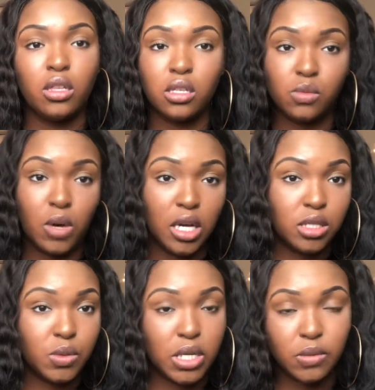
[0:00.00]
Just
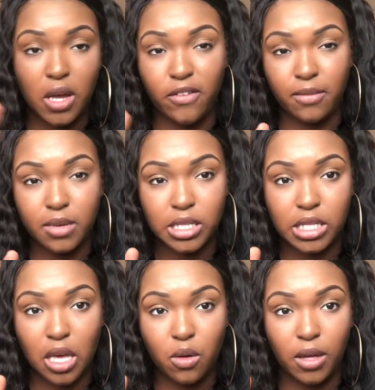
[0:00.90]
walk towards where everyone's
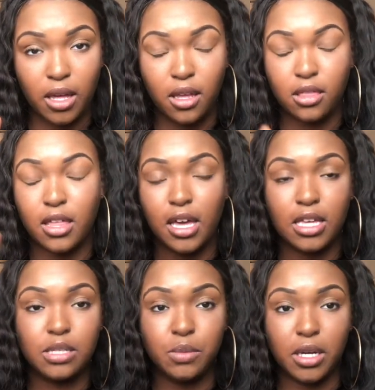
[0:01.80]
going. That
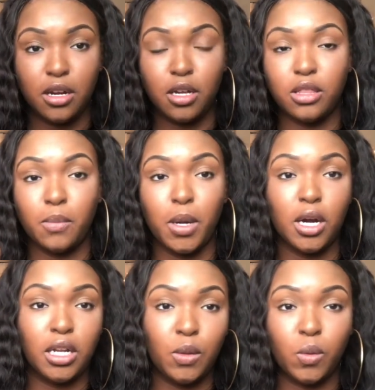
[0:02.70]
is where the
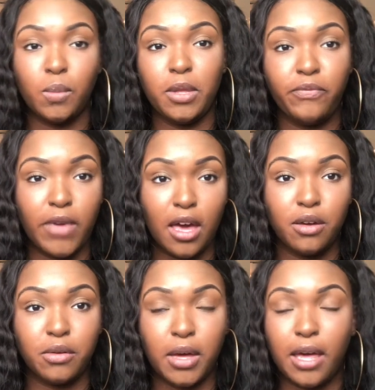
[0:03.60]
party will be
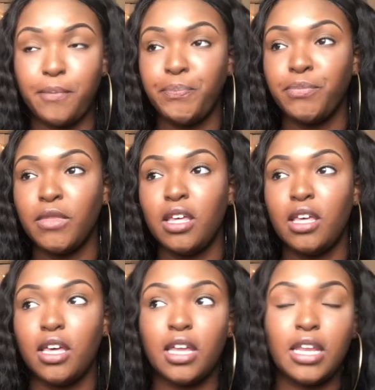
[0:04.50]
found, okay?
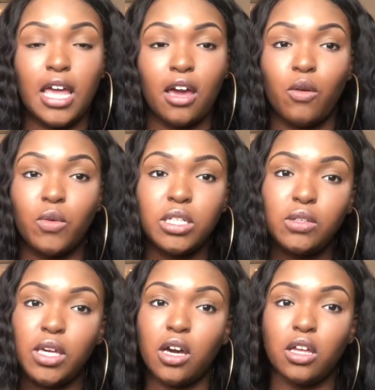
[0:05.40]
Now, once
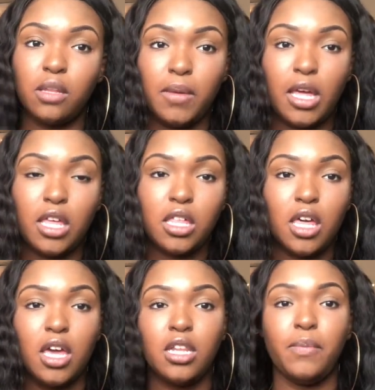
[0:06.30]
you get on the beach,
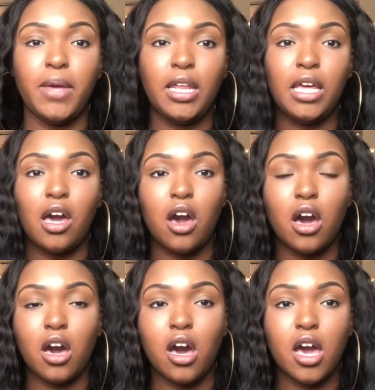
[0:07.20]
depending
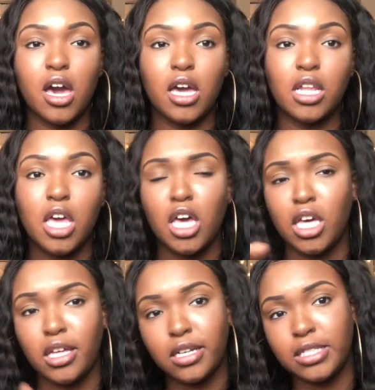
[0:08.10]
on
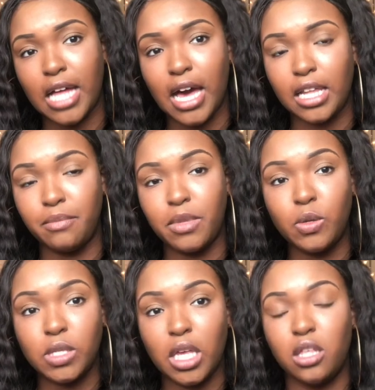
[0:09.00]
your style of
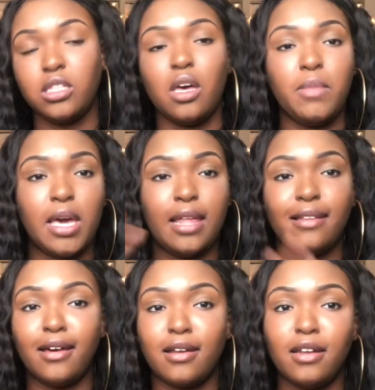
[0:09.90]
music, there's going to be a
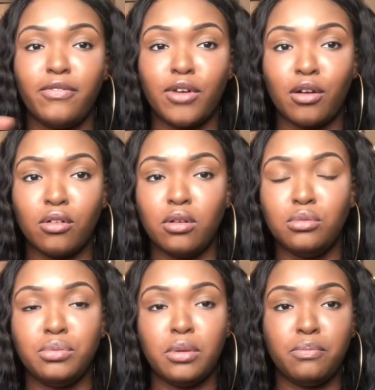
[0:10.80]
lot of different
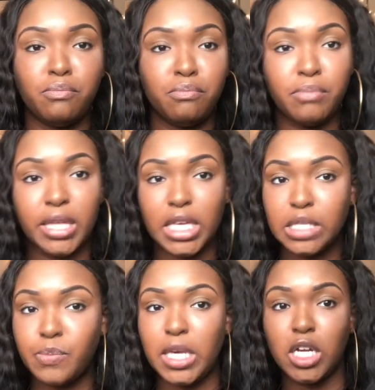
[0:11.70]
groups with big
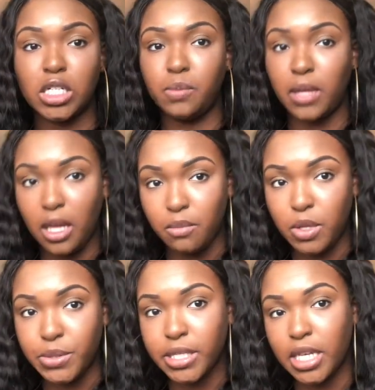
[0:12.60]
speakers playing
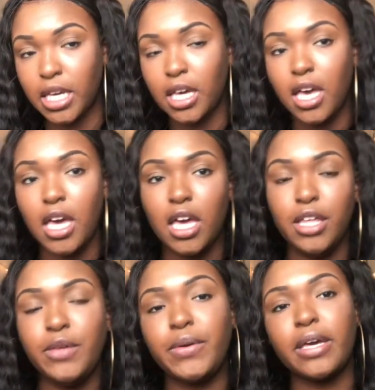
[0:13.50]
music.
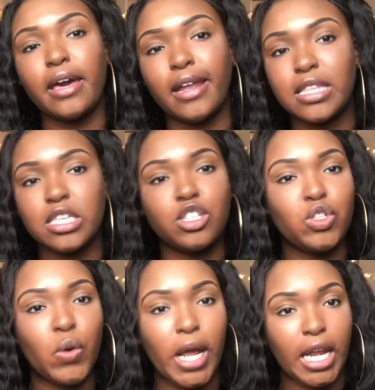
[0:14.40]
You can kind of just
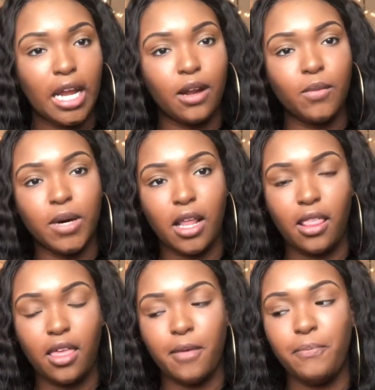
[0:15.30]
join in on one of
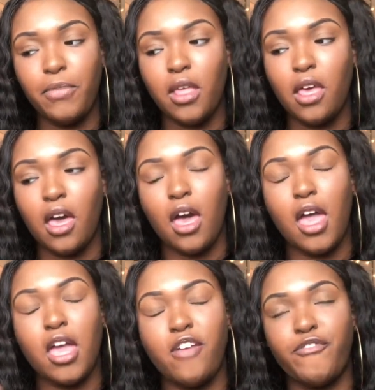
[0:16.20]
them.
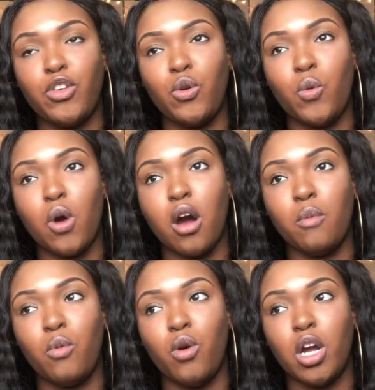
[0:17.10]
If you are
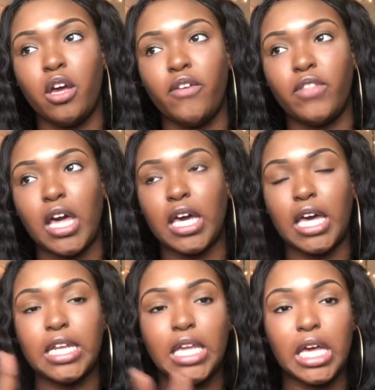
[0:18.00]
more of like
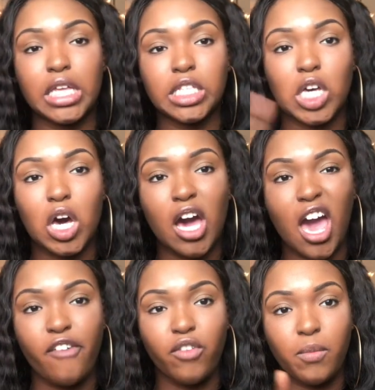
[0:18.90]
a dance hall
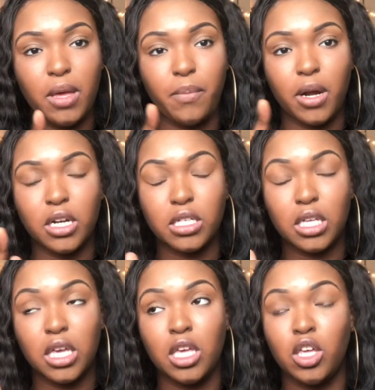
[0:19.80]
Afrobeat
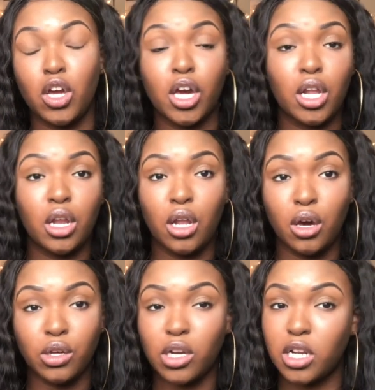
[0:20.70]
person, you're going to
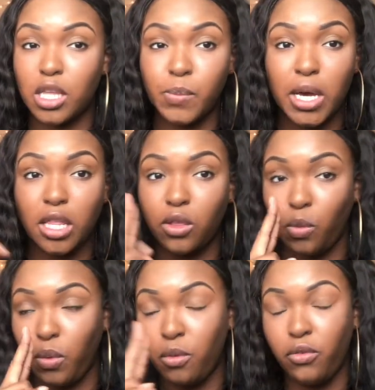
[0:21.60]
know, you're going to spot
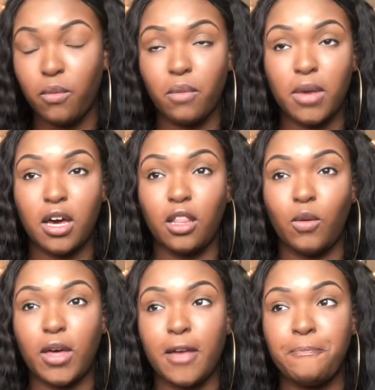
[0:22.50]
those people from a mile
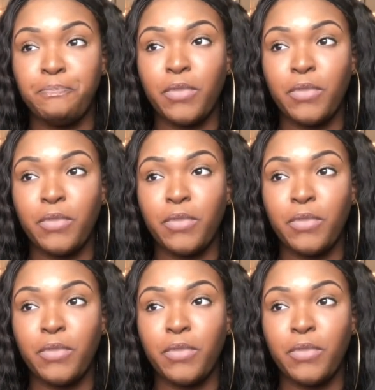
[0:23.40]
away.